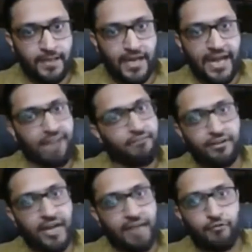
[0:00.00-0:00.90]
I would,
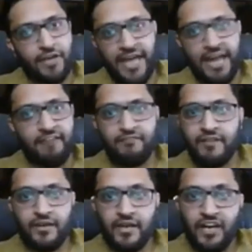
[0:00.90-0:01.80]
I would have
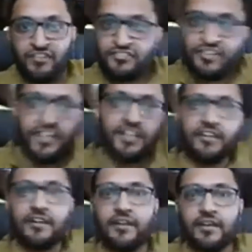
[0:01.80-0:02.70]
a
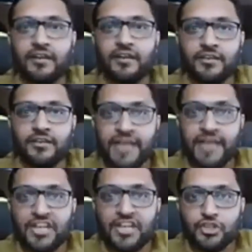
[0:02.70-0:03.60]
sudden
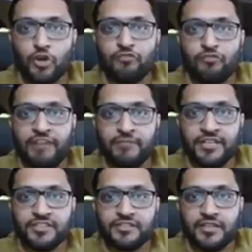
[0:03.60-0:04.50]
crash on five
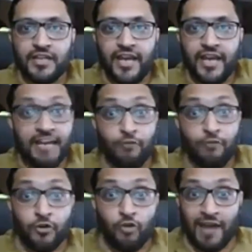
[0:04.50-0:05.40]
minutes and I
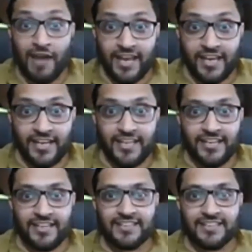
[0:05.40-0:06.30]
won't know why.
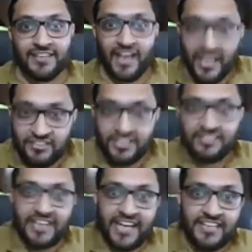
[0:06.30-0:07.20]
The answer
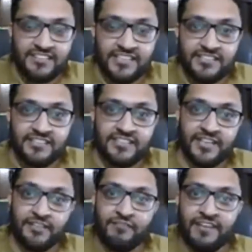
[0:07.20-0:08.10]
lies is
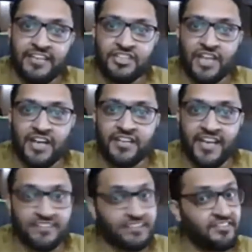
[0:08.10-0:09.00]
that the weekly chart
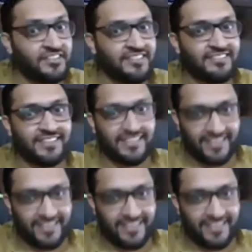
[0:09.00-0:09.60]
has a resistance there.